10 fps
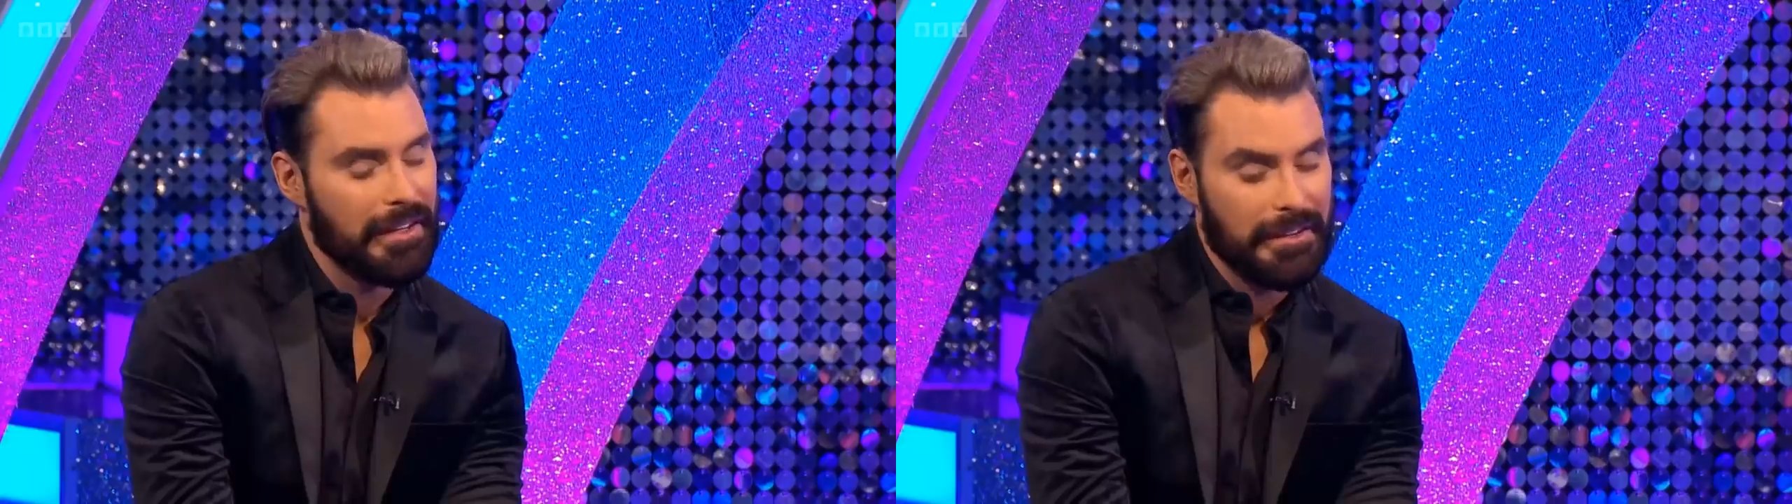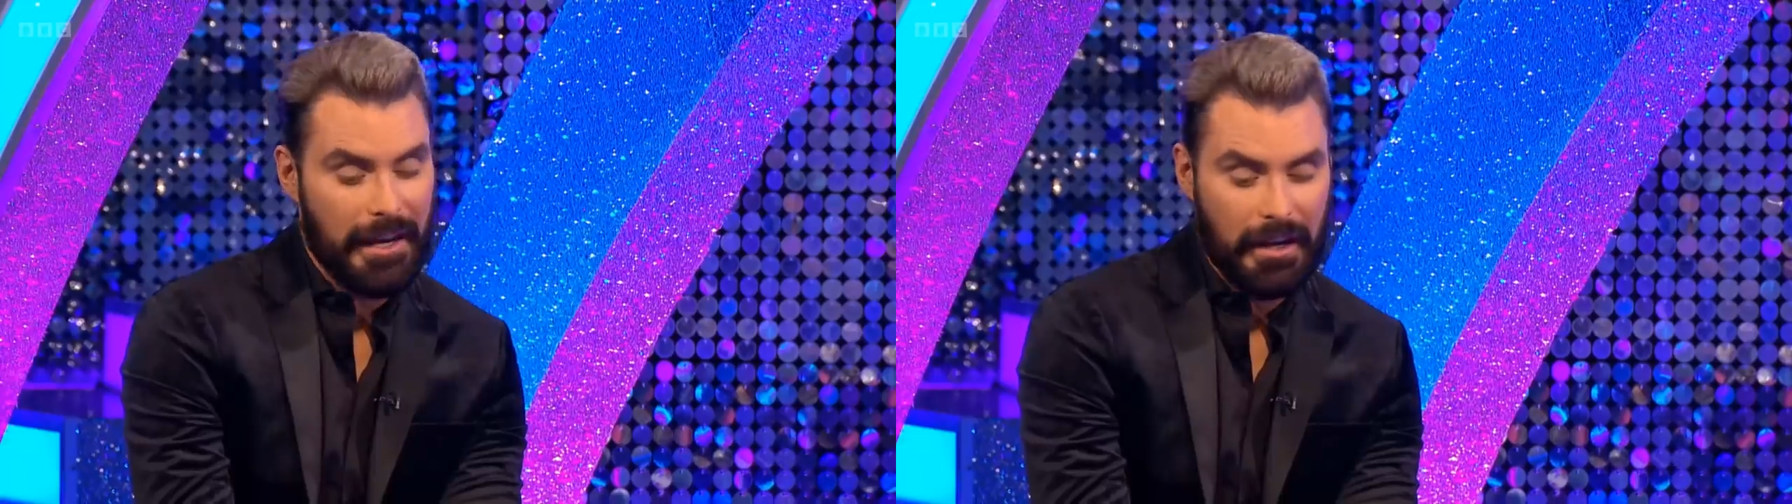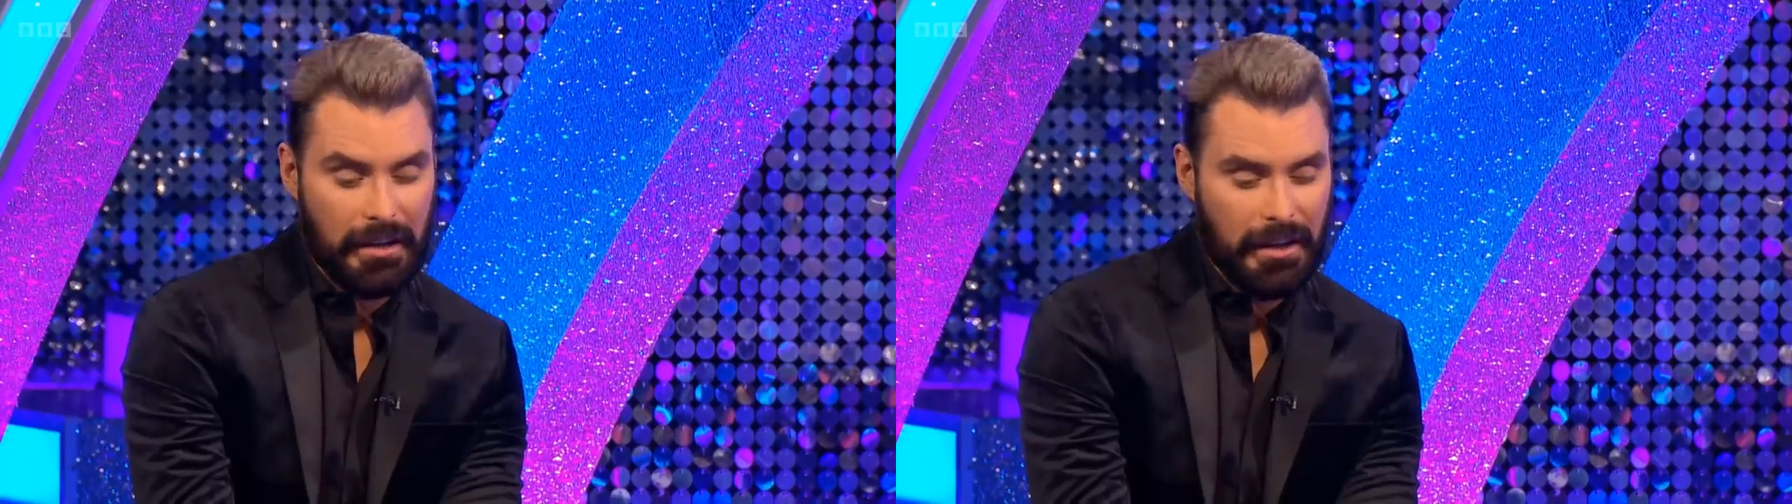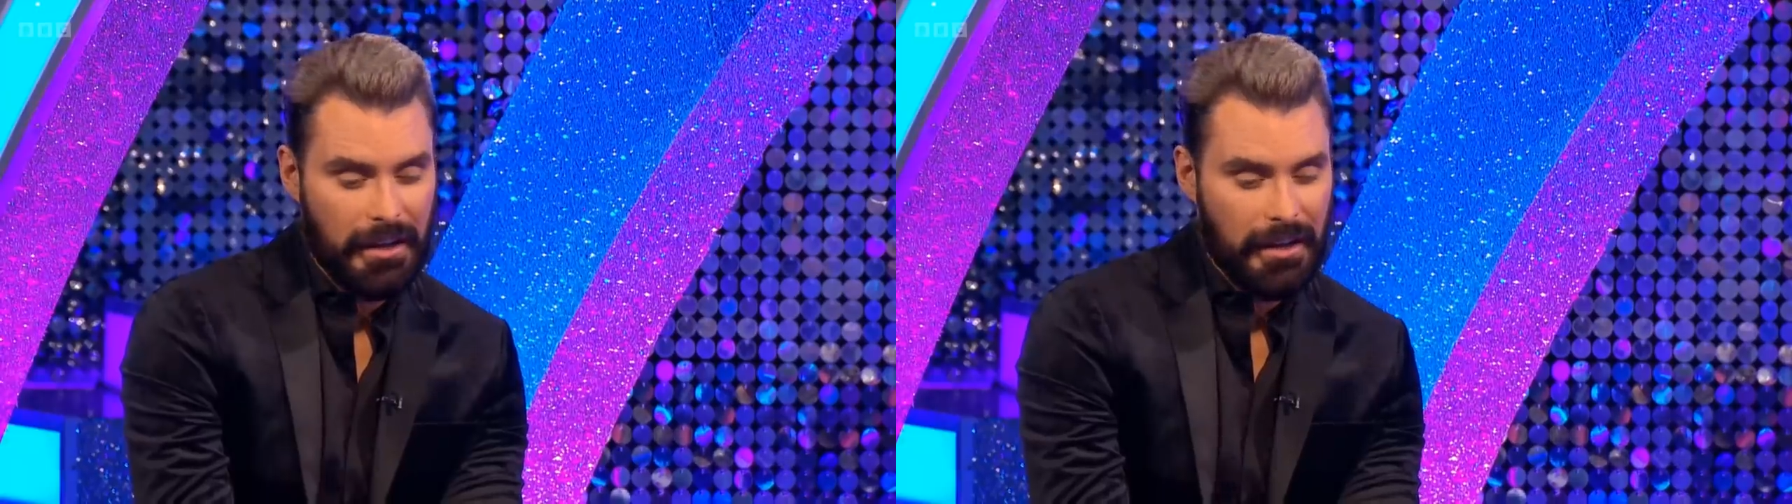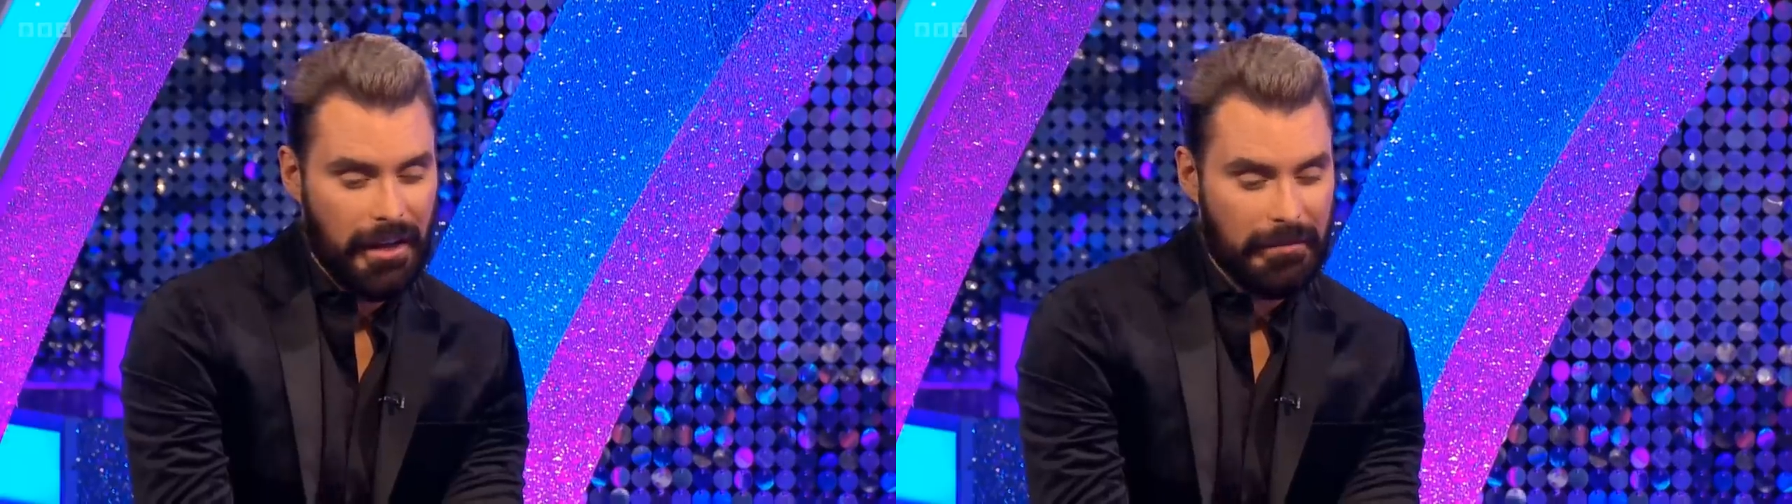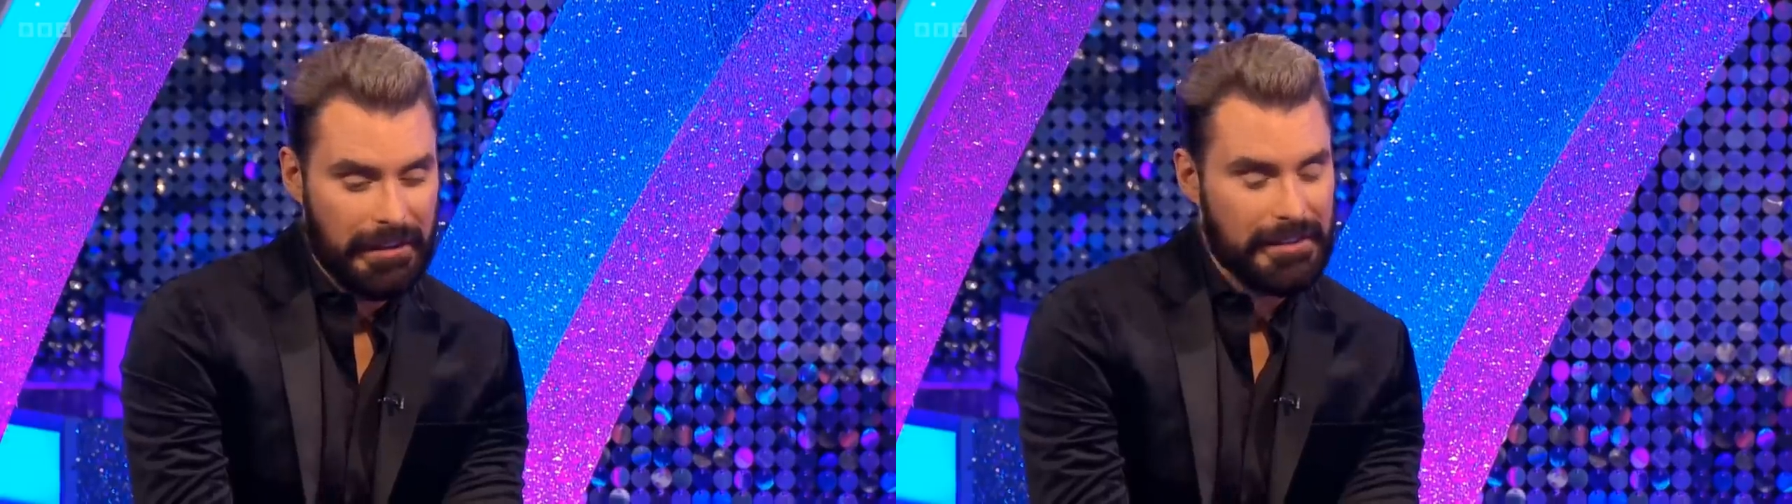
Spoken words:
Now, I mean,